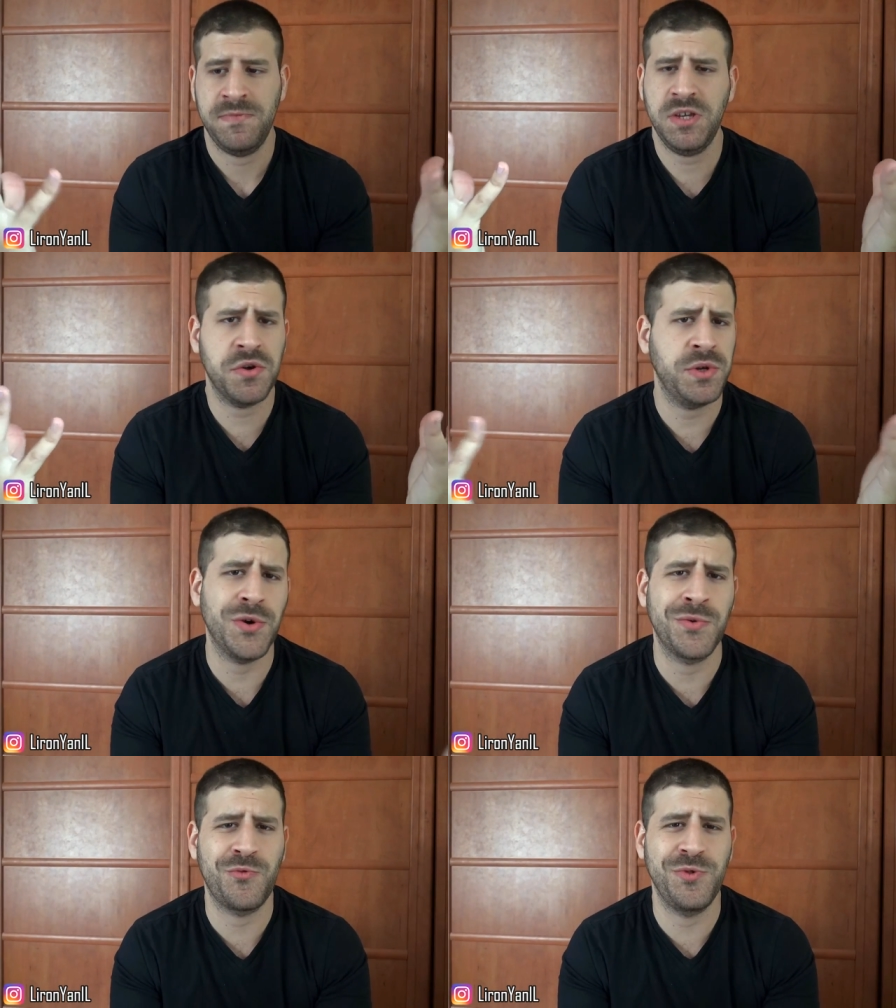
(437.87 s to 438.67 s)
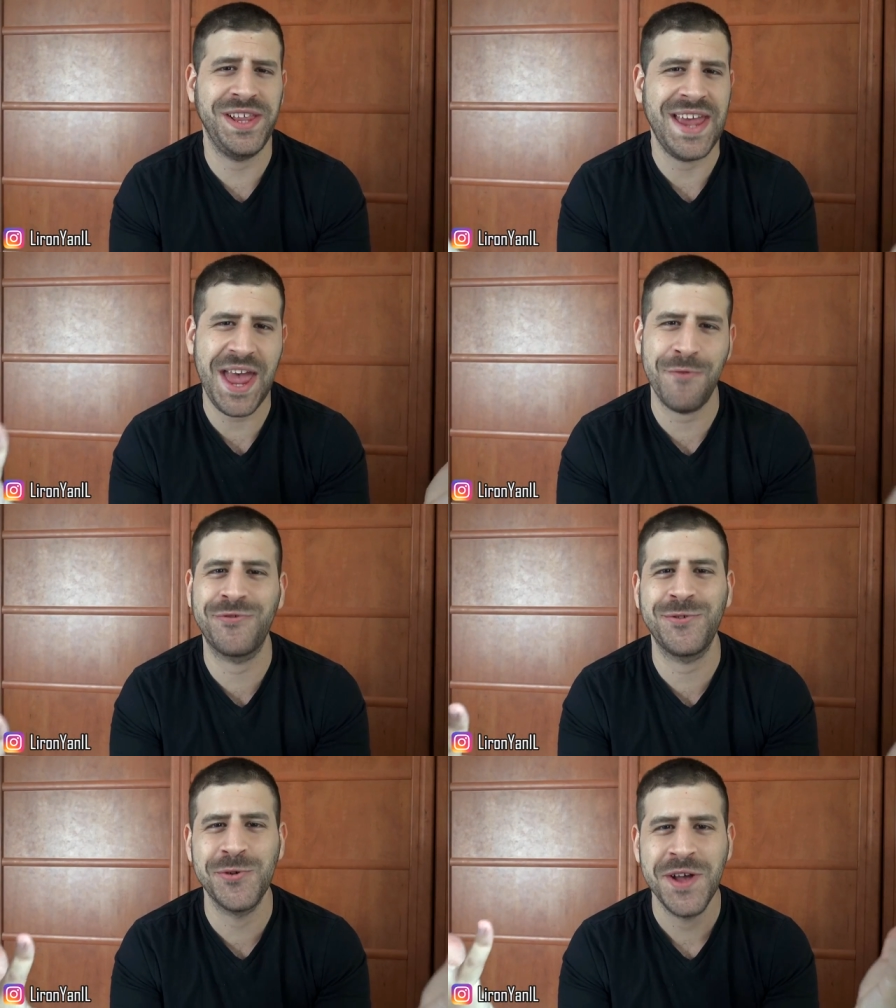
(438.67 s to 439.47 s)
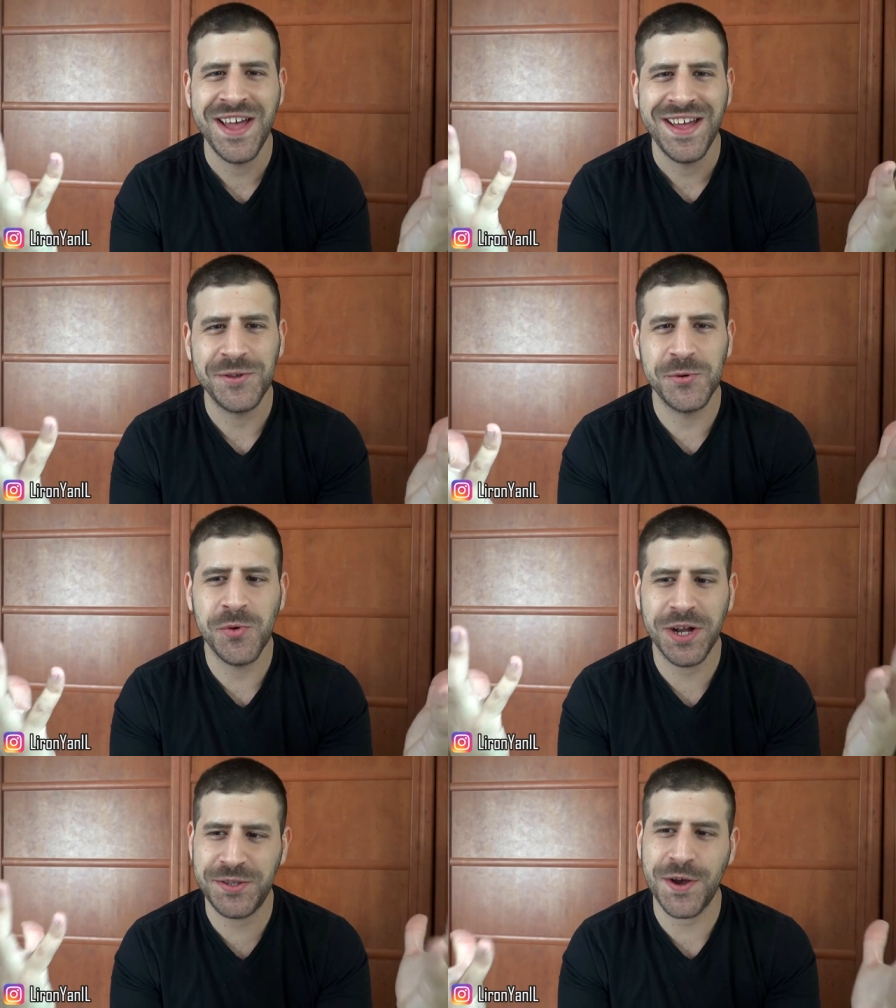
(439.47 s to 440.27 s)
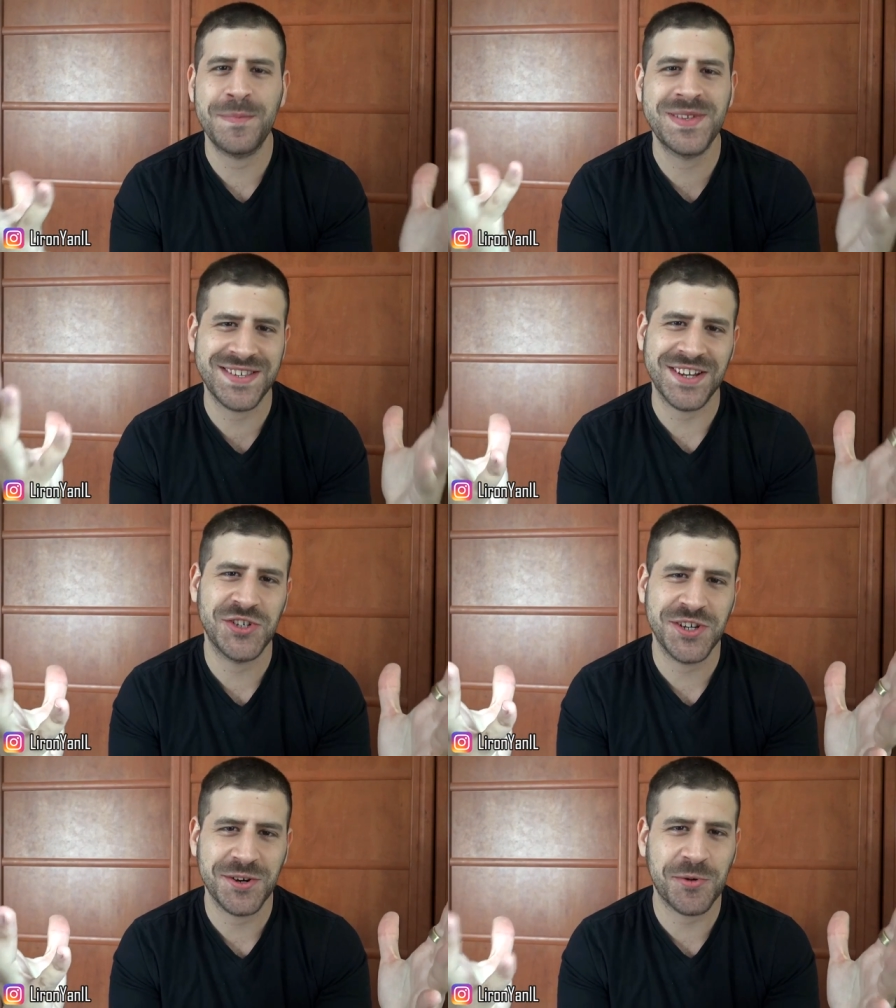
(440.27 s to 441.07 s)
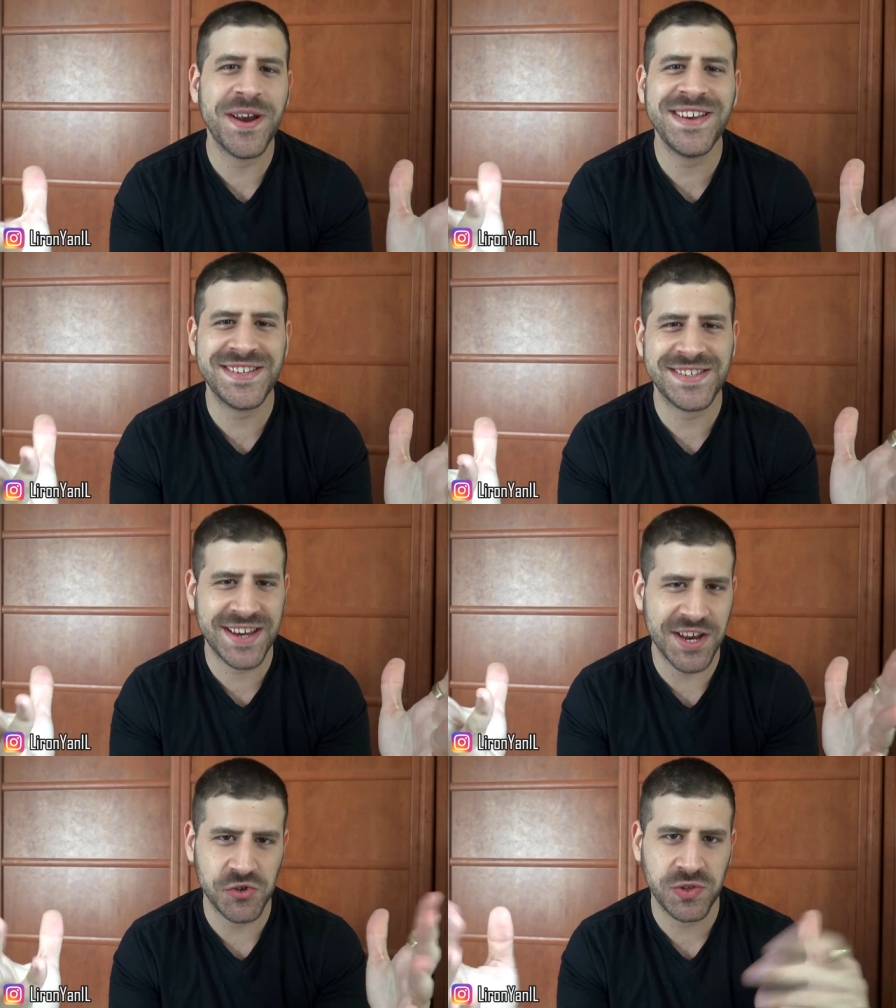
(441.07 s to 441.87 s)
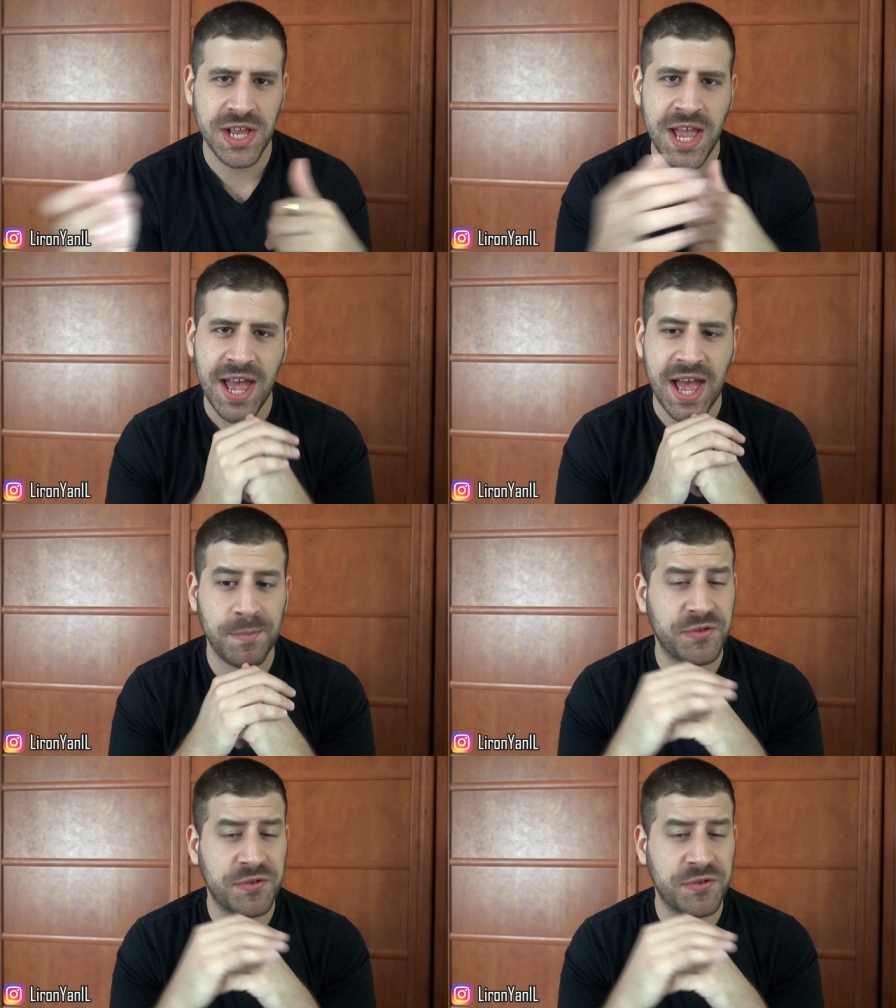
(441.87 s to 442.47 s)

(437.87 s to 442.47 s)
you know you don't really have to to adopt such a crazy schedule uh,